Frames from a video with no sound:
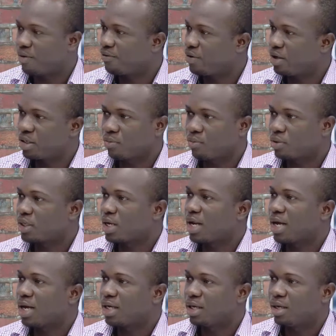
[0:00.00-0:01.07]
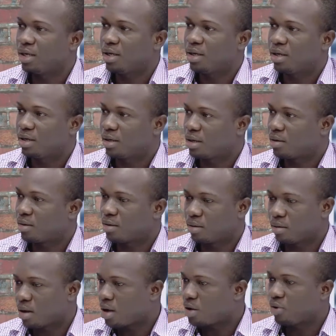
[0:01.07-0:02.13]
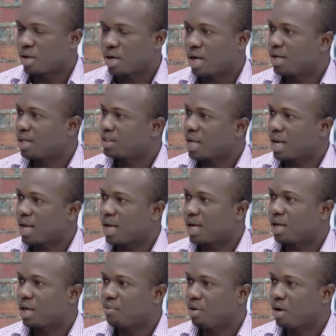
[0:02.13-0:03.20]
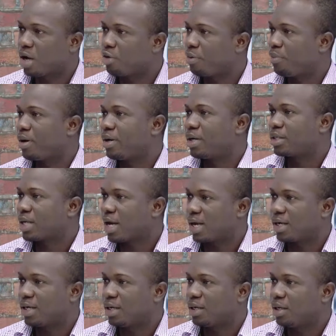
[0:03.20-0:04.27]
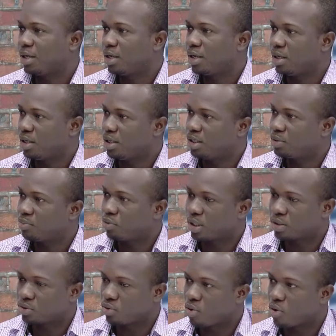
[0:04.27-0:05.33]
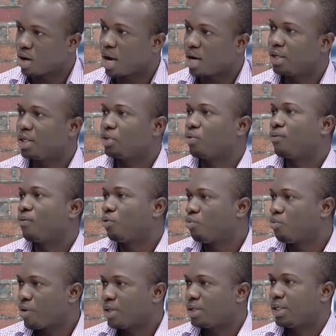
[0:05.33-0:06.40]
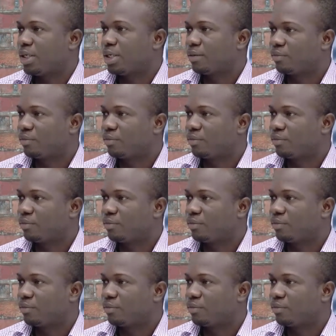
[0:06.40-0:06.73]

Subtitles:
for example, salad, the how you cut the salad, I mean how you prepare the salad, these processes all can lead to food poisoning.